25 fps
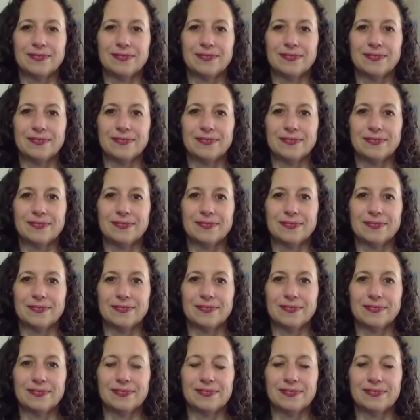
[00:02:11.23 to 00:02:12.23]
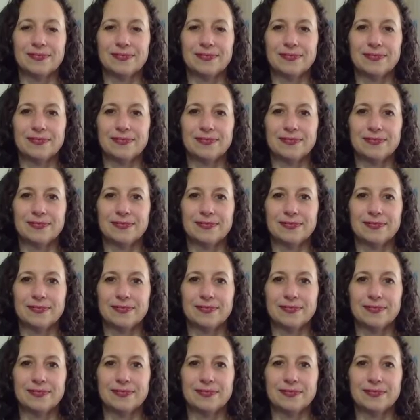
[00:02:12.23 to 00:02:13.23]

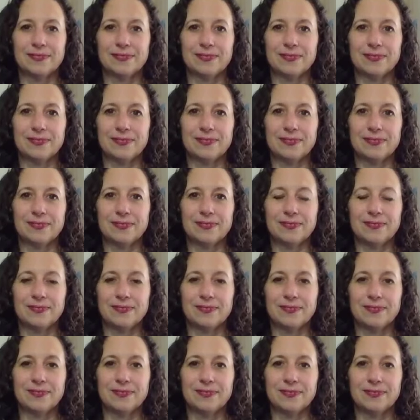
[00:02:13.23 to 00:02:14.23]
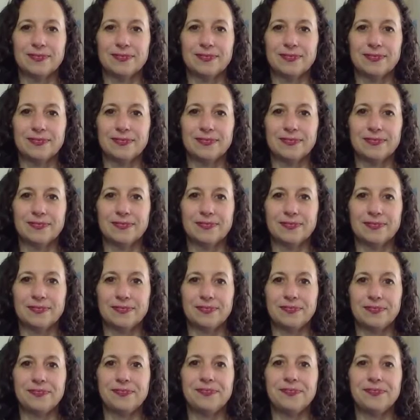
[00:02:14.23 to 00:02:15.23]

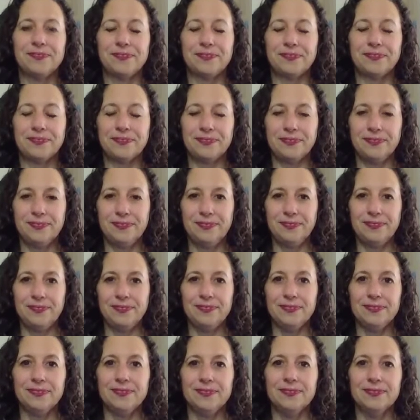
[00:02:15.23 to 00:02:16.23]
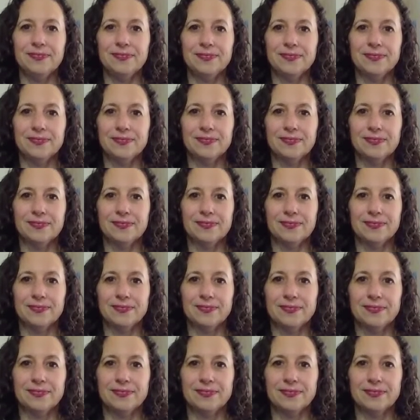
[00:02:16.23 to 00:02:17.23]

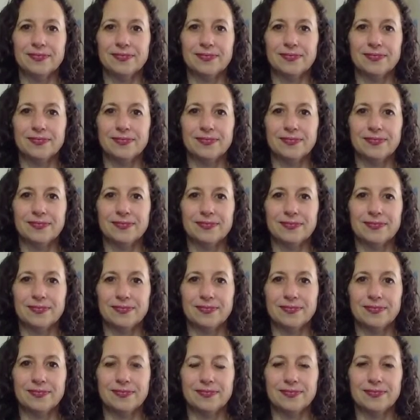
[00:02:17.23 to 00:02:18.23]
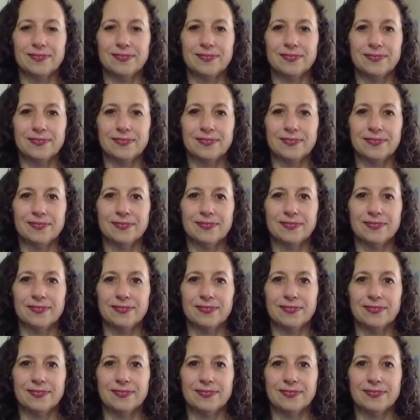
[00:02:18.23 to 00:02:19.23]
(silent)